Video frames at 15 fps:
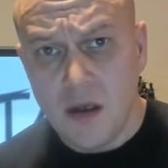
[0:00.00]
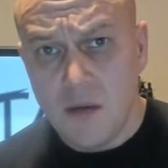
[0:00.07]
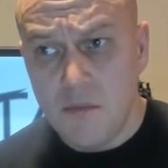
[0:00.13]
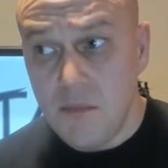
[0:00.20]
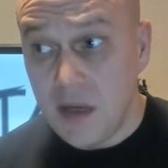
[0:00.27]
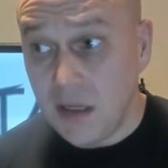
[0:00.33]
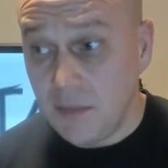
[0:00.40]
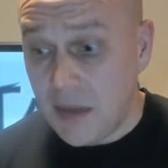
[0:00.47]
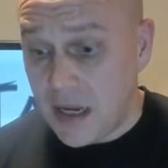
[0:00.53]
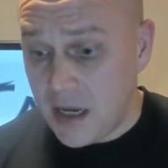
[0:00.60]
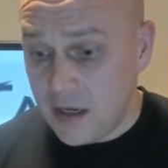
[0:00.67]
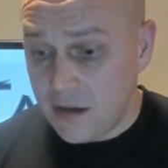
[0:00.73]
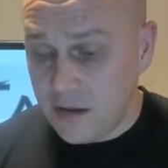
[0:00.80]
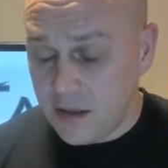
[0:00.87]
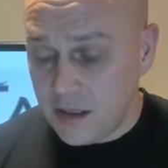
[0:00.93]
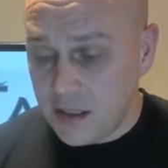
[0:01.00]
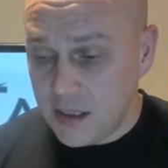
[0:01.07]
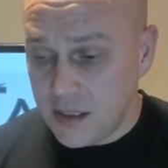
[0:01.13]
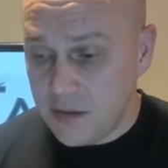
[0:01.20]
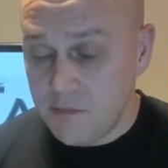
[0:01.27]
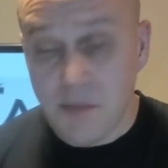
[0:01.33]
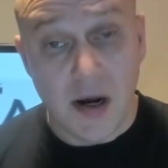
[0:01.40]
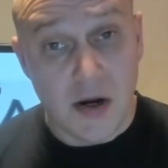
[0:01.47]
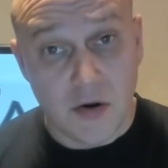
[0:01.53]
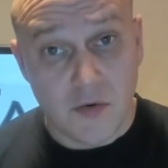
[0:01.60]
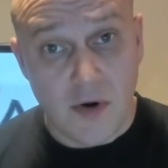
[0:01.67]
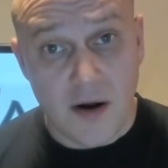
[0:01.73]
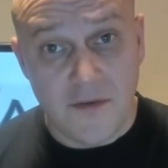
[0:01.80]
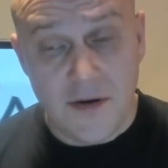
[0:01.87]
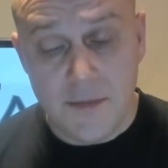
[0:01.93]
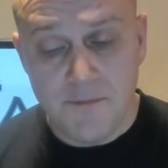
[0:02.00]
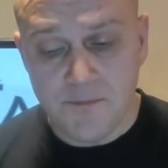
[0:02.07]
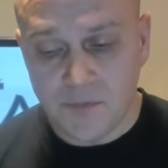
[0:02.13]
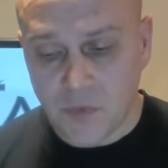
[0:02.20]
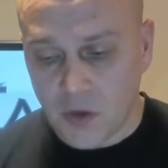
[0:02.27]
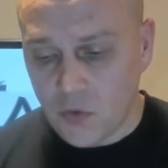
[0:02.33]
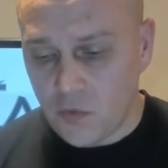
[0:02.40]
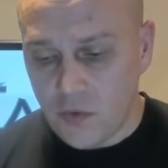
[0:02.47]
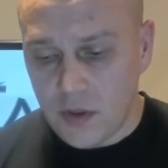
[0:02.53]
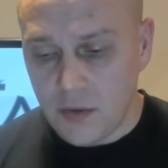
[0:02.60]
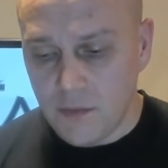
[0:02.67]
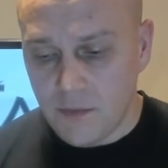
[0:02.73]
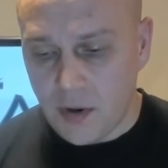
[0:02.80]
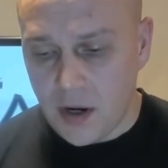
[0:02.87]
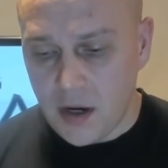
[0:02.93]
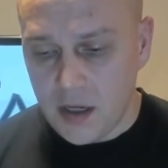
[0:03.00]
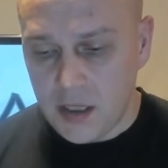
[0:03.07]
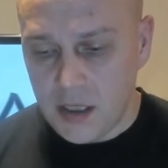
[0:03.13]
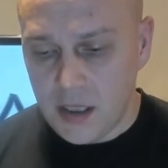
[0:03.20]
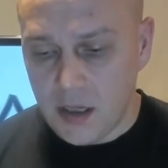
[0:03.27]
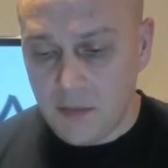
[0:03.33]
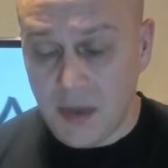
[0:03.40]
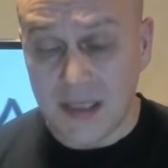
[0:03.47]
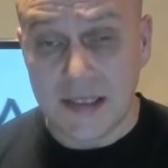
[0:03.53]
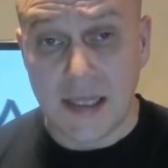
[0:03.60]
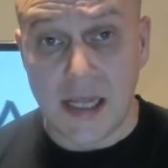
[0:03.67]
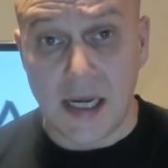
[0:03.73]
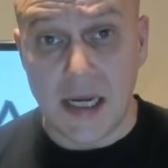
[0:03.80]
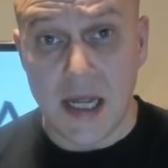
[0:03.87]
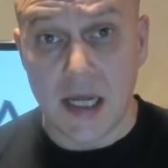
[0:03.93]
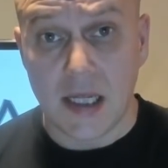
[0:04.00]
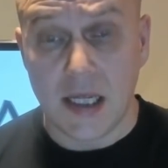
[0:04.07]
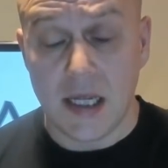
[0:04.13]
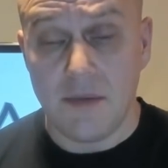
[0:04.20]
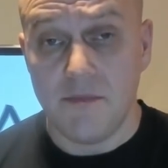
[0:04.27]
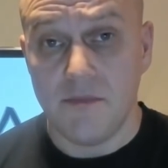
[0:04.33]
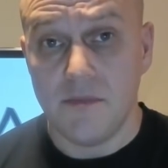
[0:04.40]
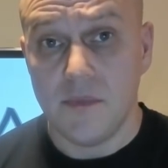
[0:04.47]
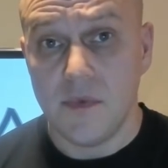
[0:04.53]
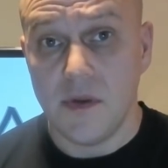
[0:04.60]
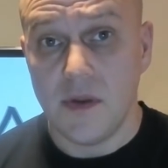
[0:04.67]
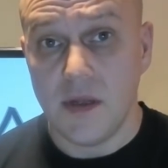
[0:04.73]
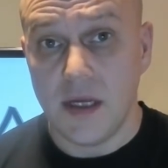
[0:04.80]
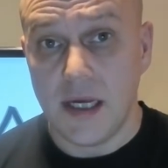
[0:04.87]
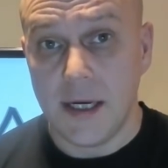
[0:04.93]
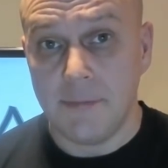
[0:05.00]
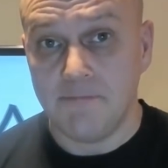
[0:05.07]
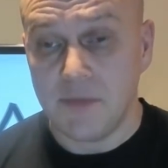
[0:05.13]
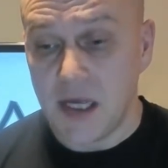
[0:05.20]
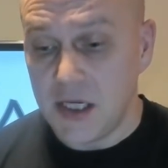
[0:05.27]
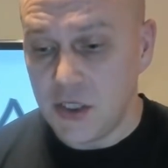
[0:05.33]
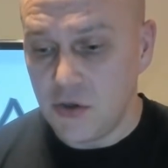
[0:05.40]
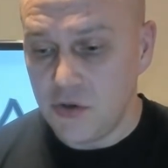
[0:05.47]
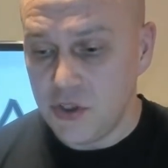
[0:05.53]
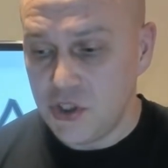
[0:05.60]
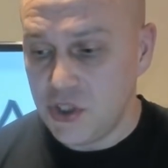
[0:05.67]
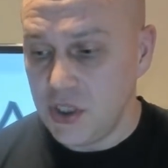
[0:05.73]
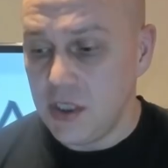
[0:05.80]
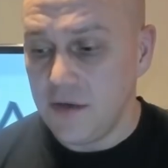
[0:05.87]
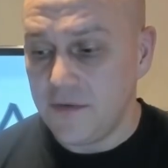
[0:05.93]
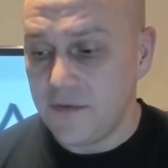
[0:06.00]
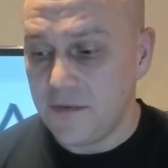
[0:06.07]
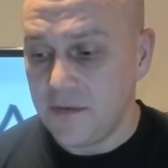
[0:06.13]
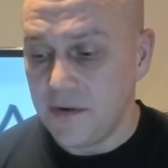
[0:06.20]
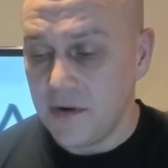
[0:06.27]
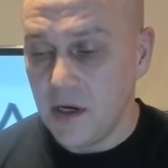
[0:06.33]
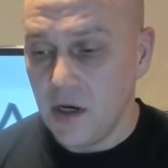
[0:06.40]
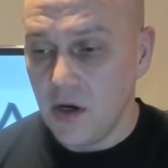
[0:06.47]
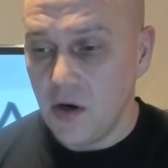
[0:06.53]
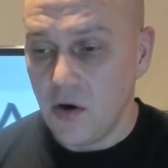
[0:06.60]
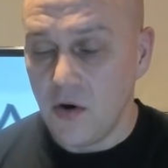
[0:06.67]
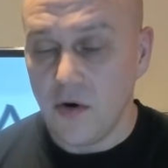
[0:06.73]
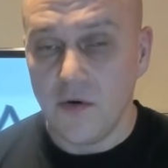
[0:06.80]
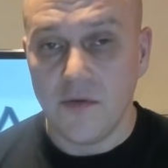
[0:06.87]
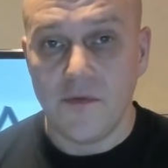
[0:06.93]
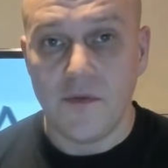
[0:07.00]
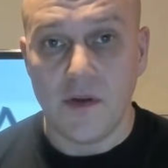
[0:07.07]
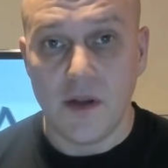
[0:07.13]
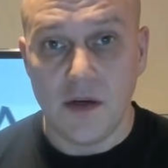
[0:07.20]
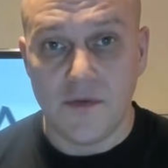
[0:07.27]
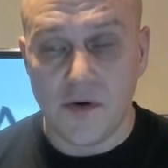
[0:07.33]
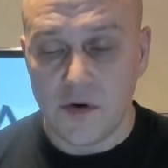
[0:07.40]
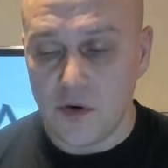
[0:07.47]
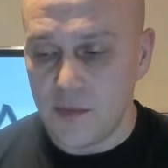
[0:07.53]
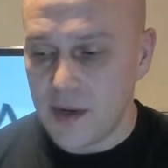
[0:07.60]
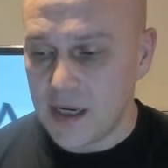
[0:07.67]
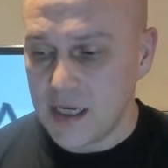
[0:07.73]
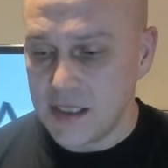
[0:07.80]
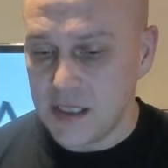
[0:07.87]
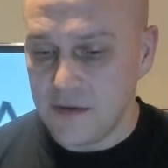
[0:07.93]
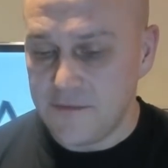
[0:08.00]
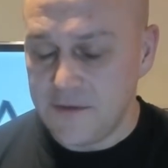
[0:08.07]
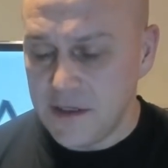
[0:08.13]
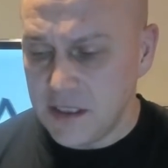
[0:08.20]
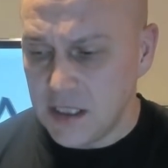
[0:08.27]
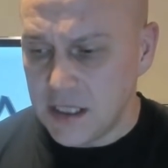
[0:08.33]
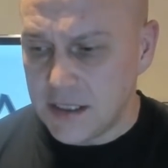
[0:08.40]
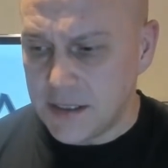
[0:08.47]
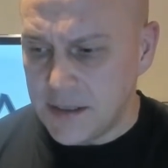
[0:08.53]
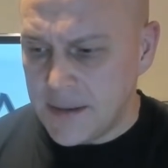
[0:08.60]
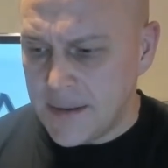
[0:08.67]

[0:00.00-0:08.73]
metal band uh, biography written by Matti Riekki, the editor-in-chief of Inferno magazine Finland.